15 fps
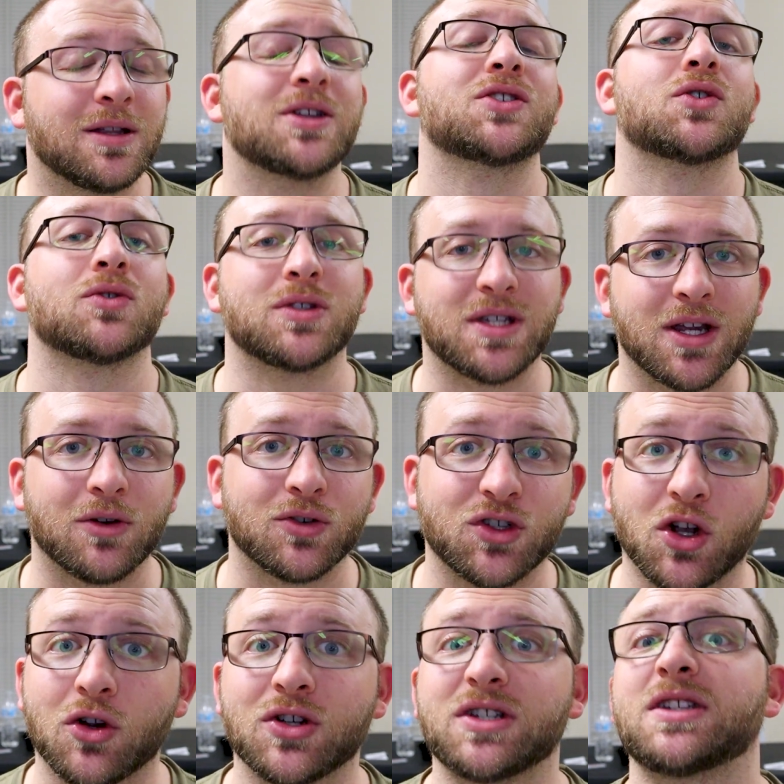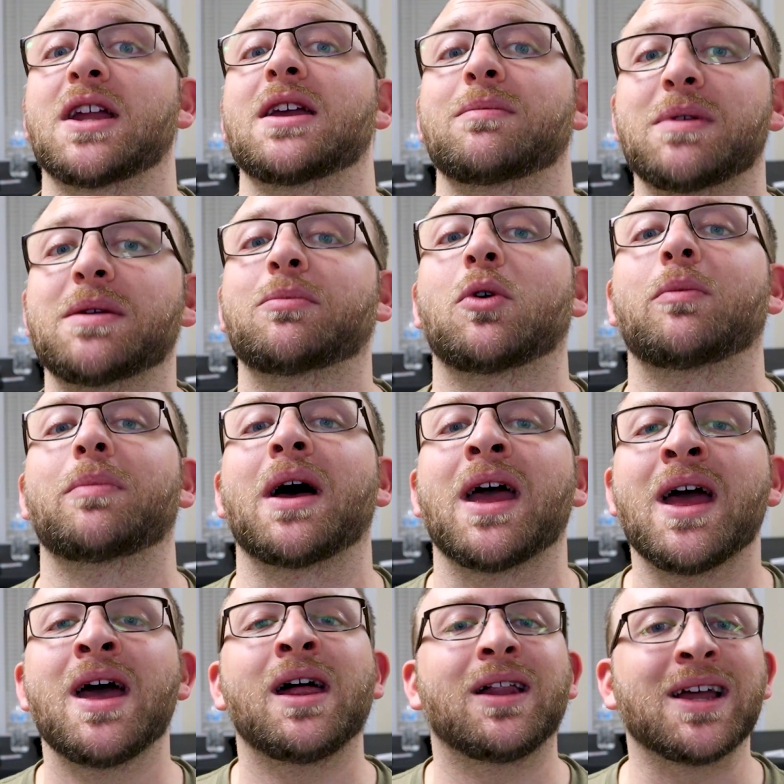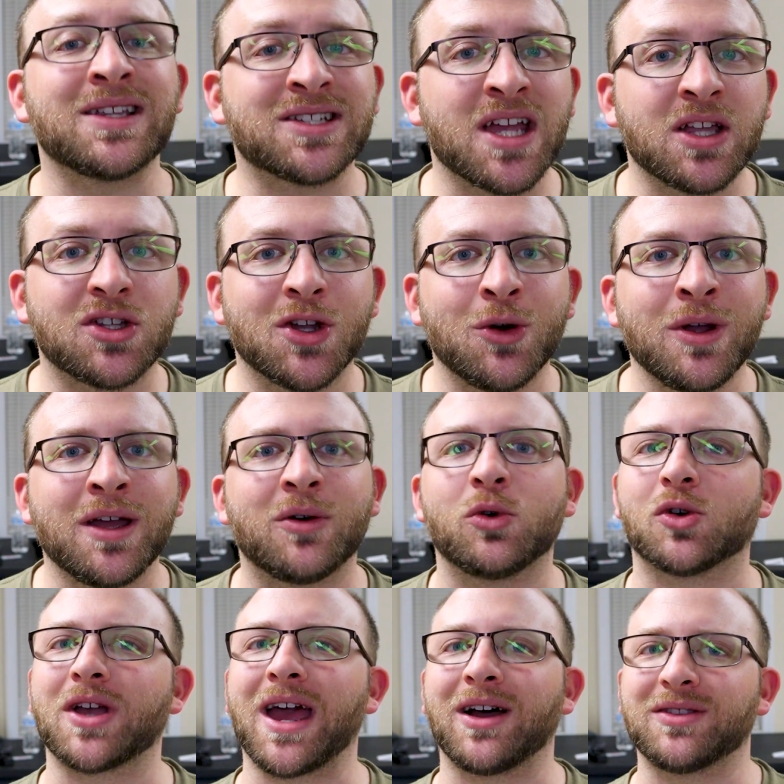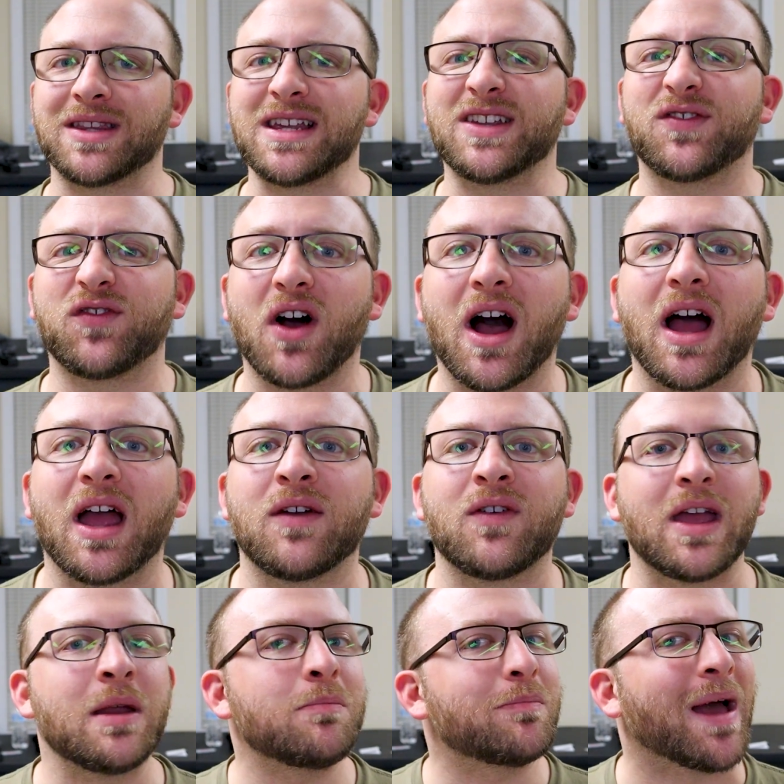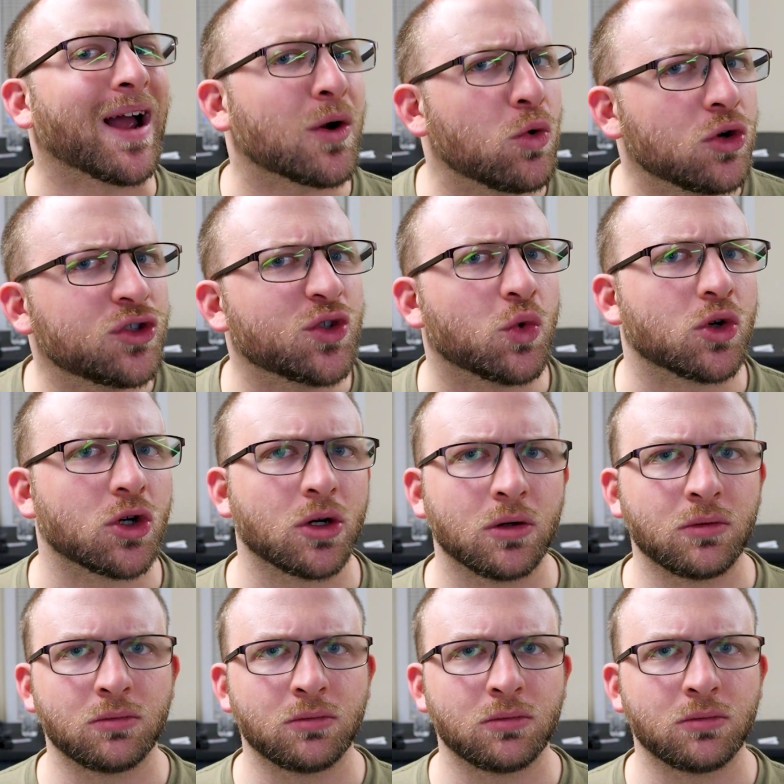lizards here, sorry snake people, but let's get to it, and we'll count these five in backwards order.